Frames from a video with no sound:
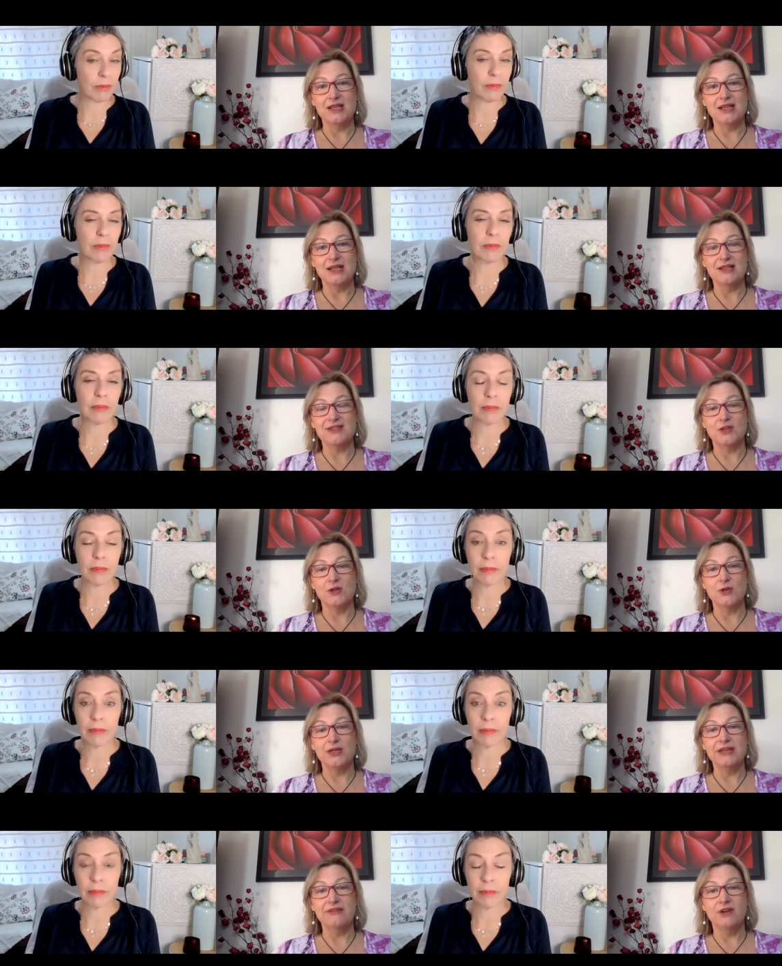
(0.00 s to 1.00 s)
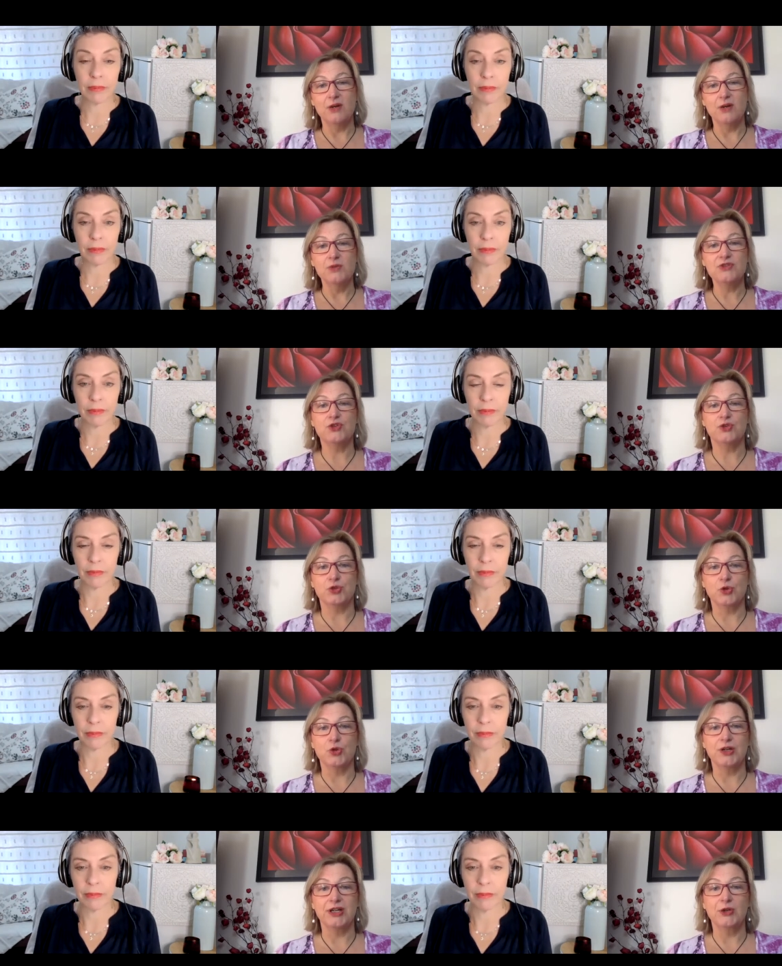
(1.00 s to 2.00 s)
Speaker 1: so if I was
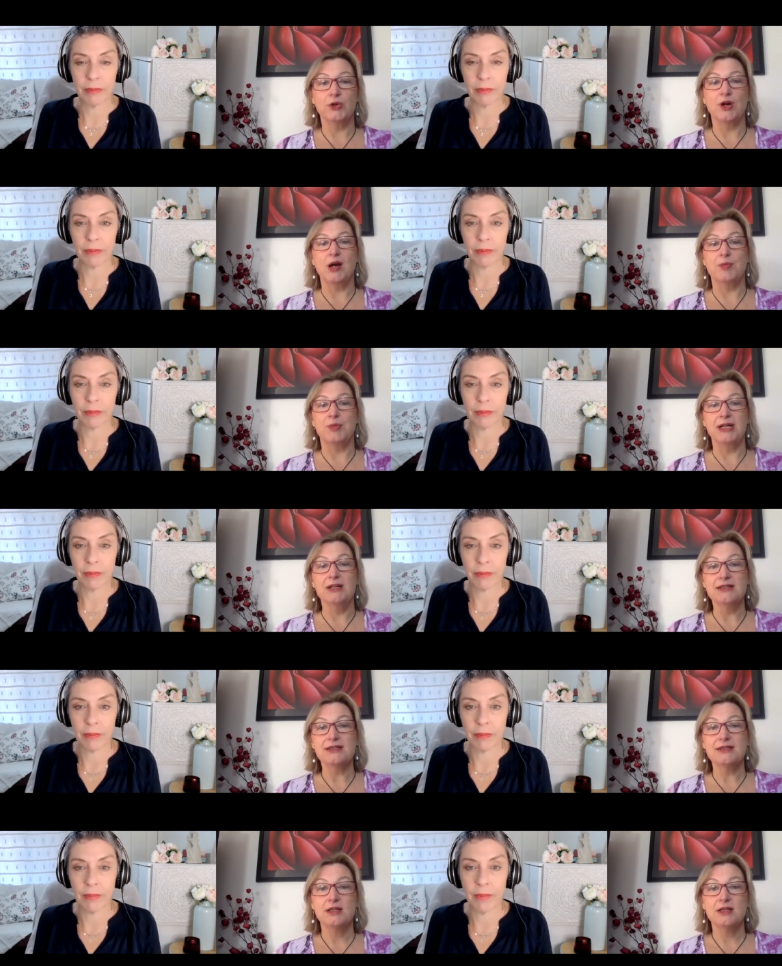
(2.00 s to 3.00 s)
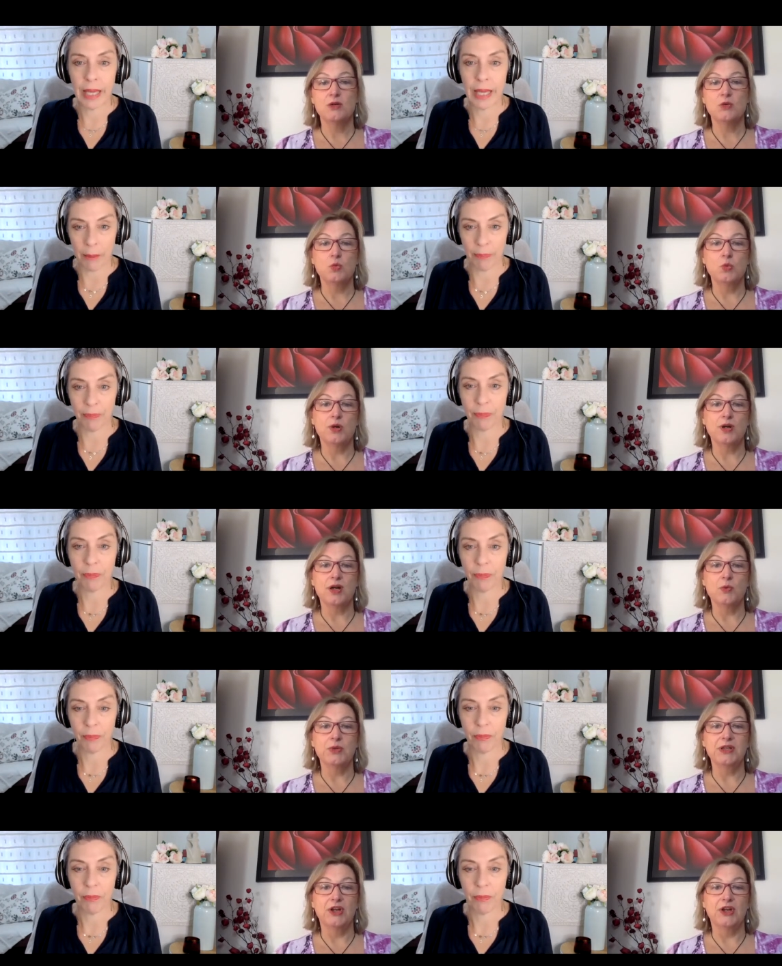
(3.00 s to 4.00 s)
drawing your eyebrows, yeah. what I
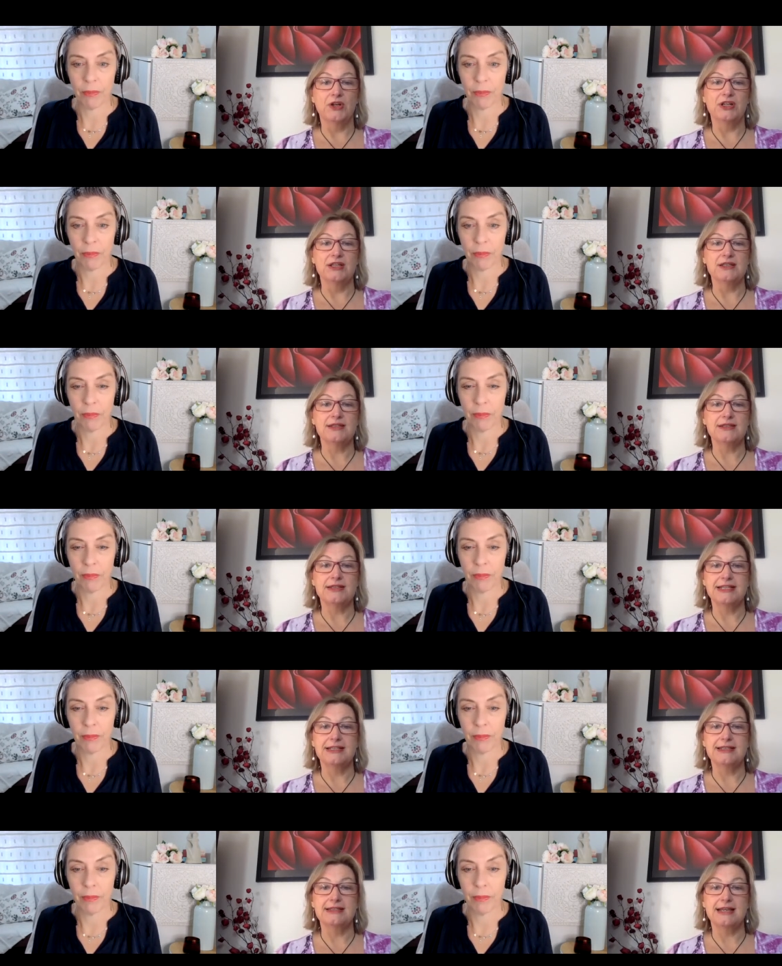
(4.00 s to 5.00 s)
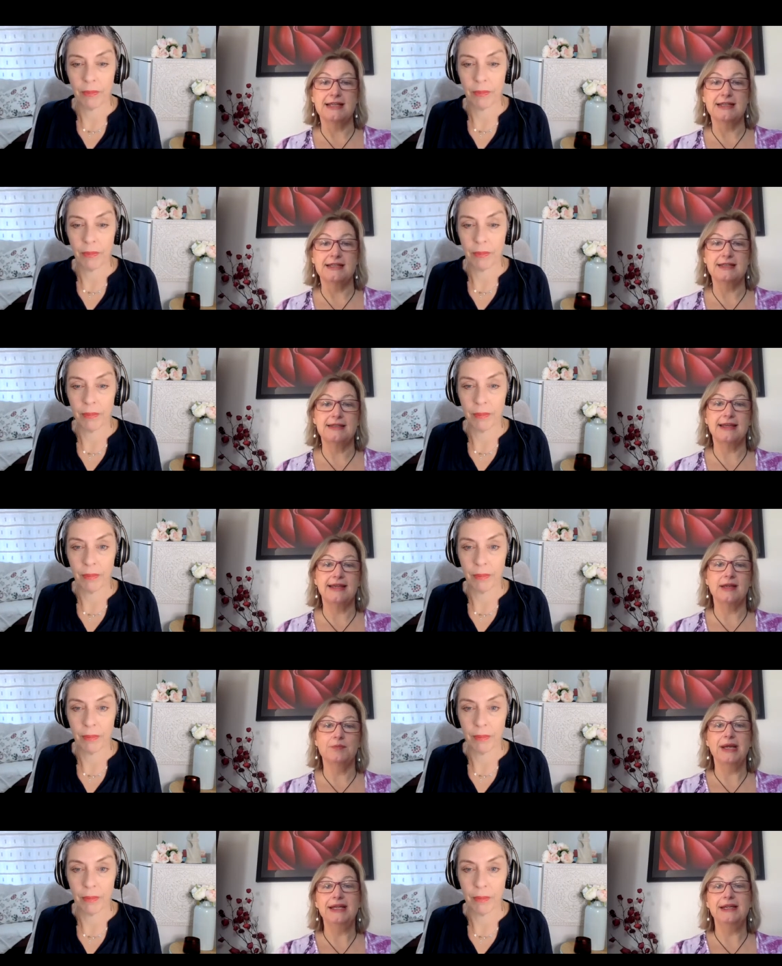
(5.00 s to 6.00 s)
would notice is that they are
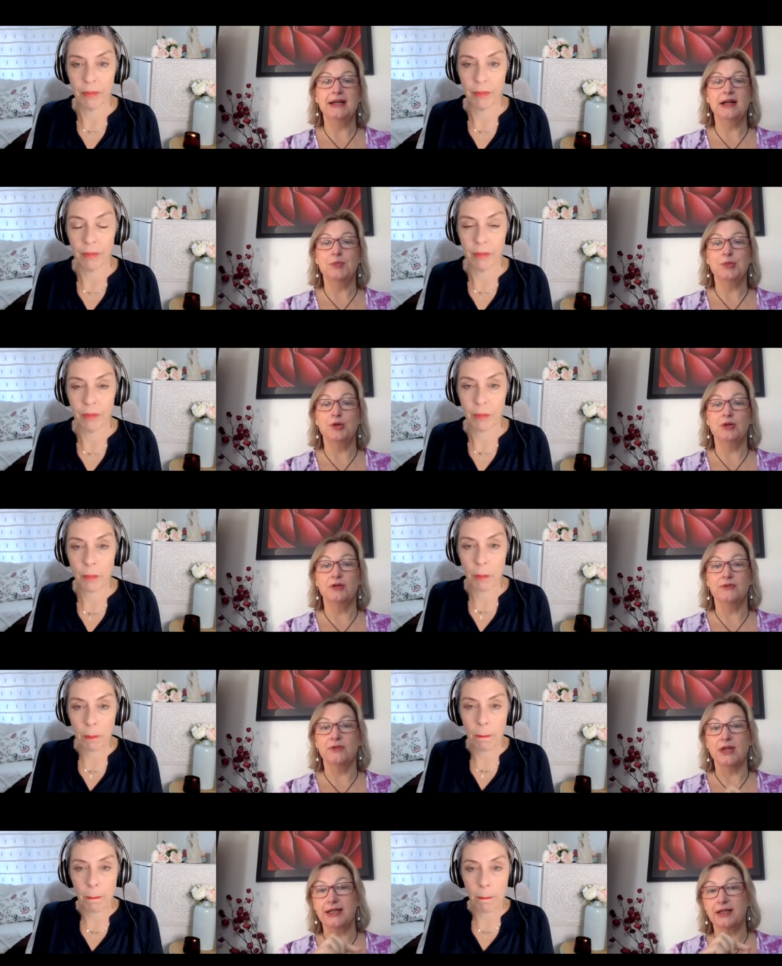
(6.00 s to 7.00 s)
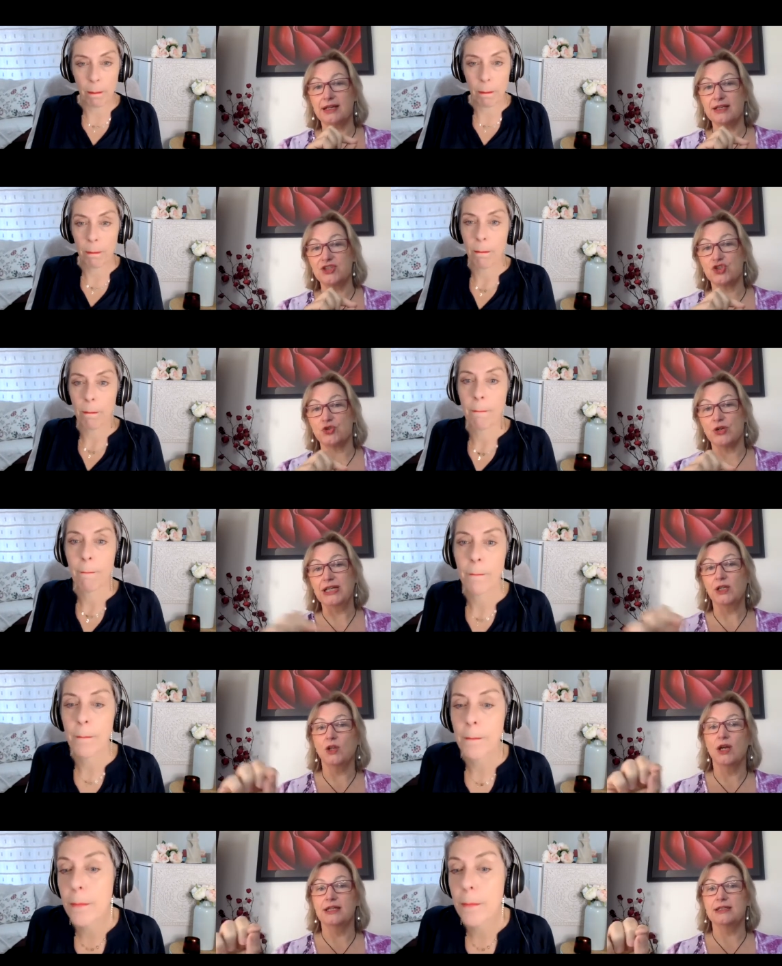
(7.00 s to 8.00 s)
made up of like a straight
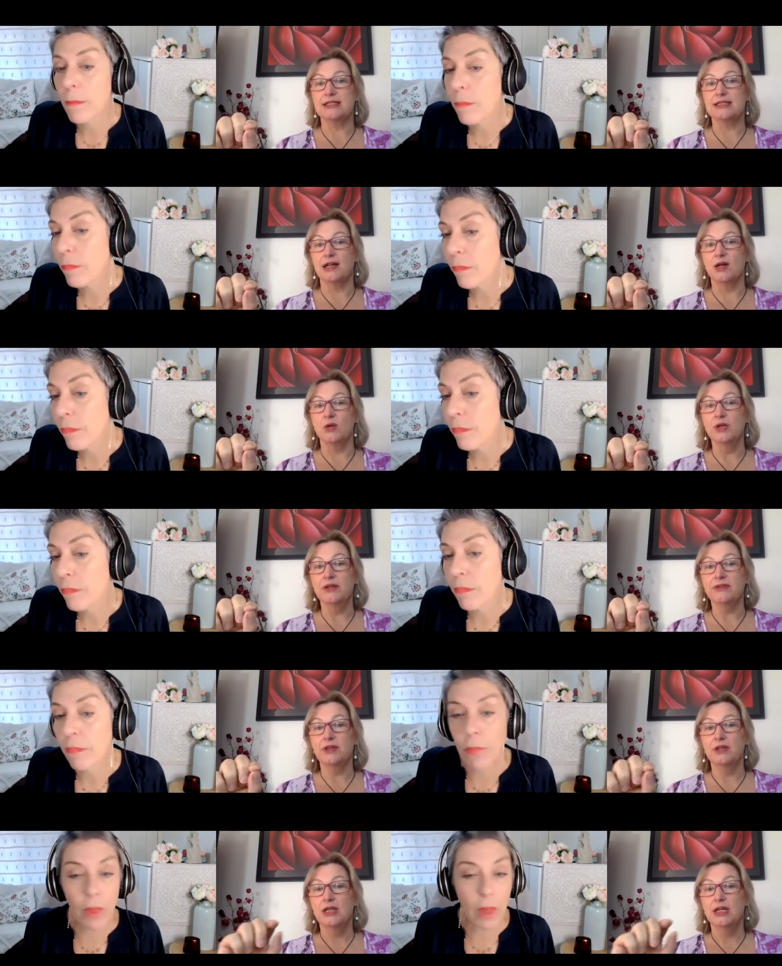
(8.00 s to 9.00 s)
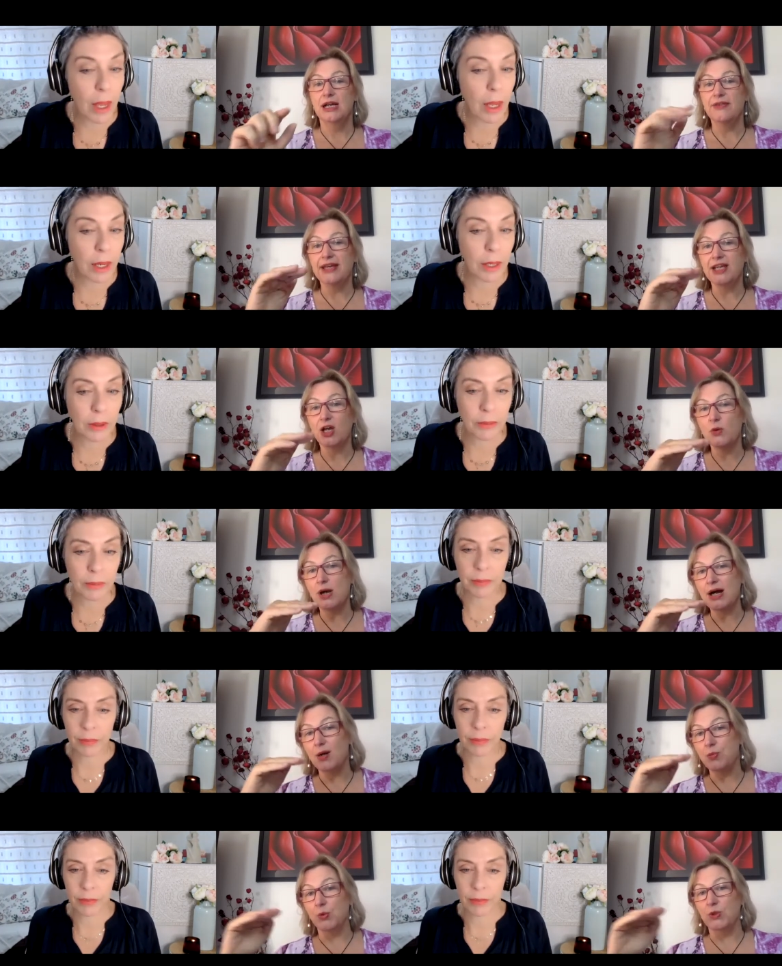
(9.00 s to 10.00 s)
line to start with, and they go
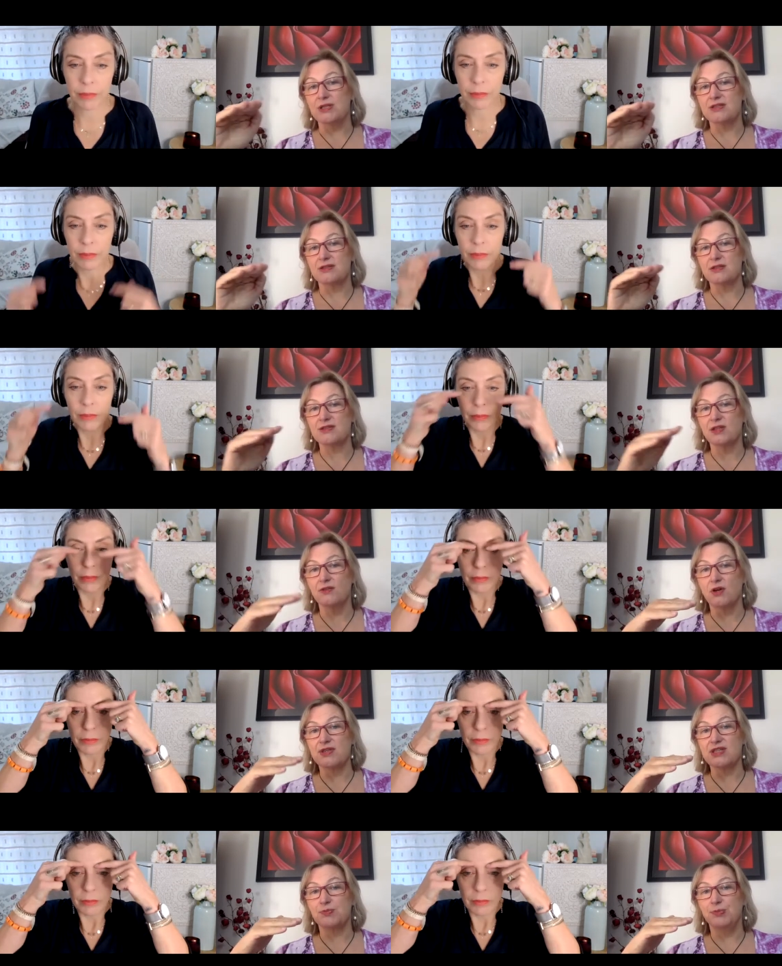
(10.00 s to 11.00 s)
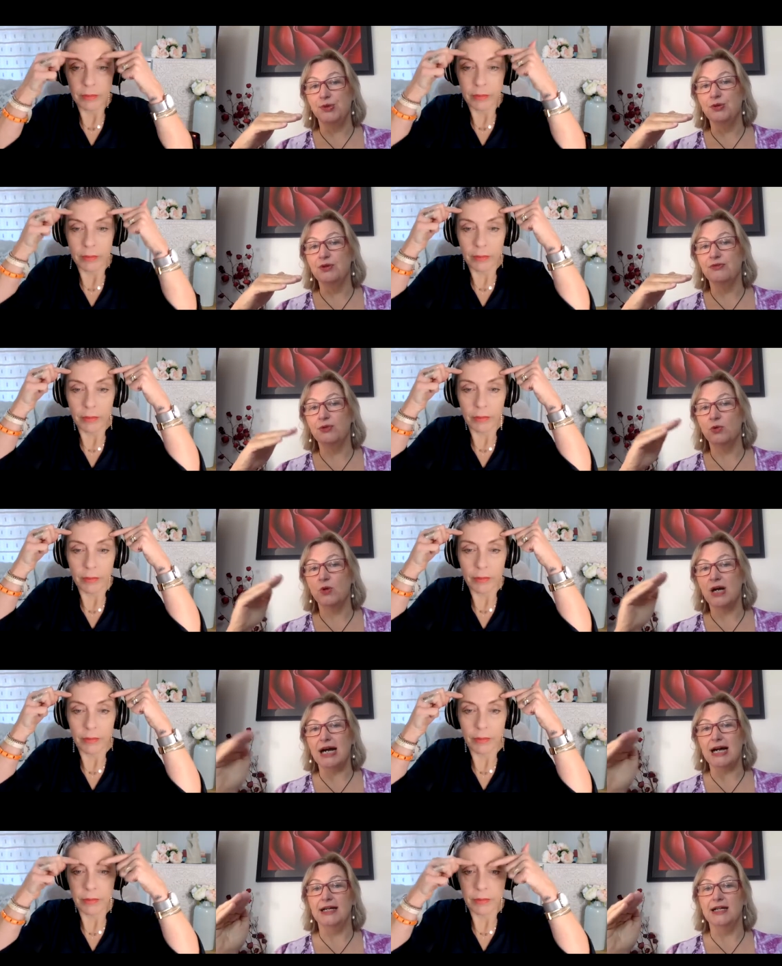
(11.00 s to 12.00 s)
upwards. So you've got this beautiful
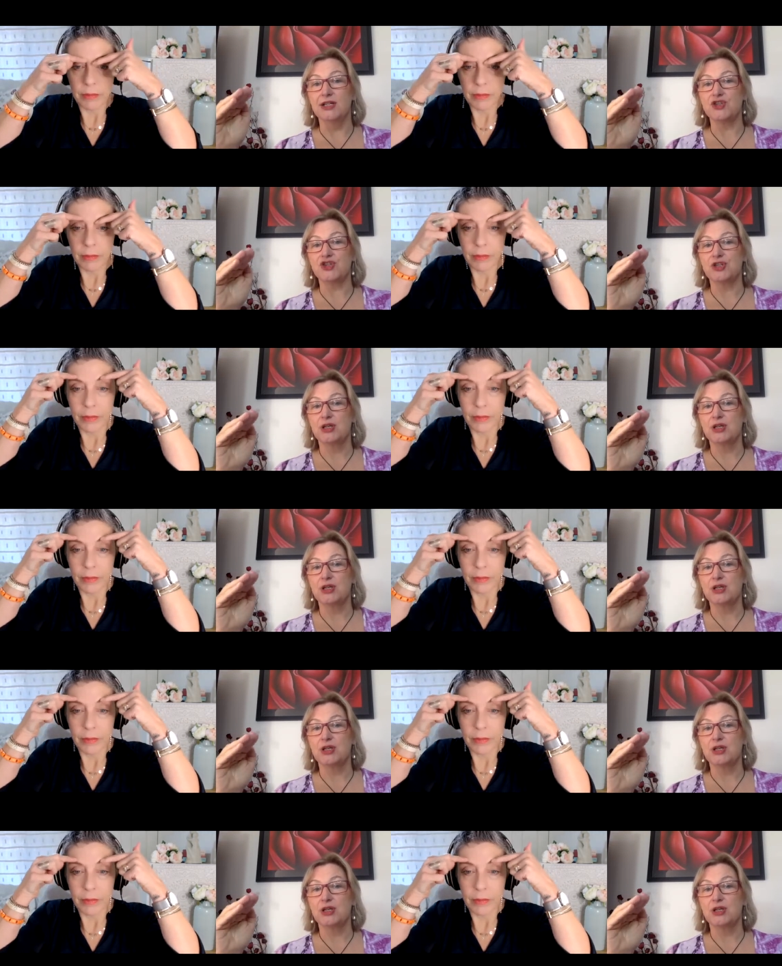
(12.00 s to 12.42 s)
arch,